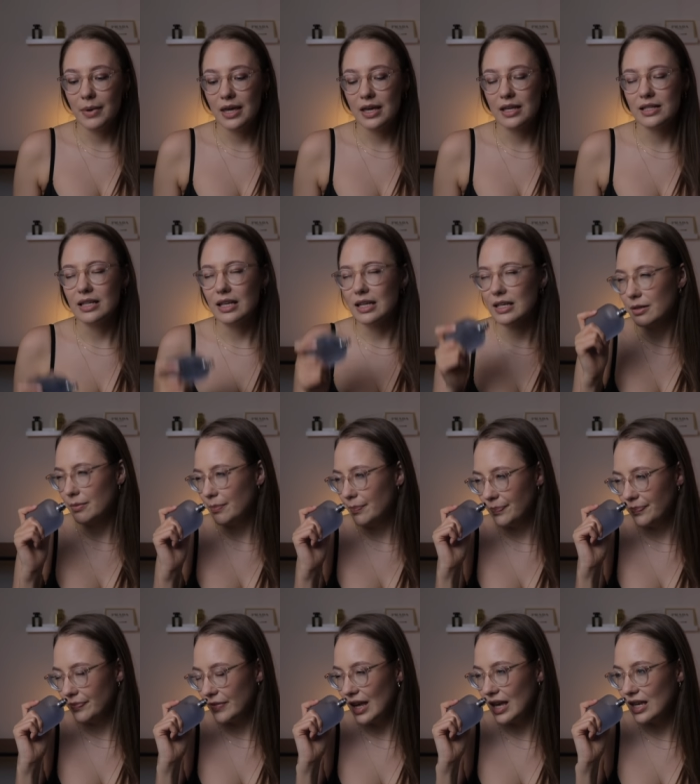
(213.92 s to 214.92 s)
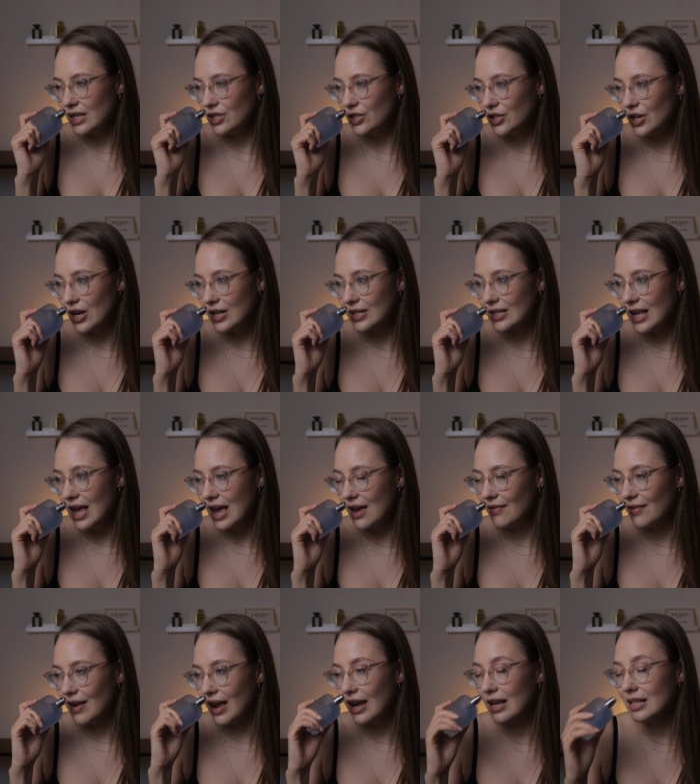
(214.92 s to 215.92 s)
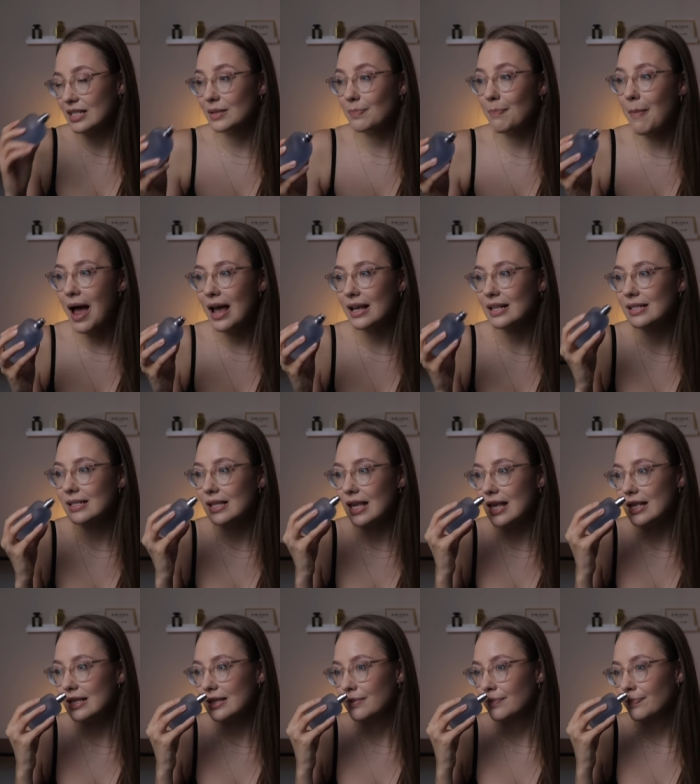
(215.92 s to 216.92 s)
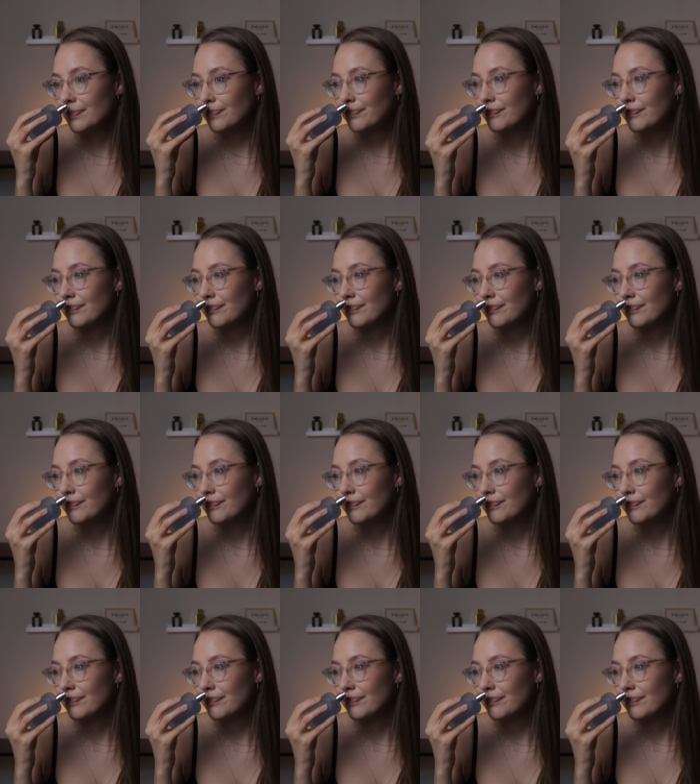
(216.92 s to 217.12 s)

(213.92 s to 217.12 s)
because it it does have like spices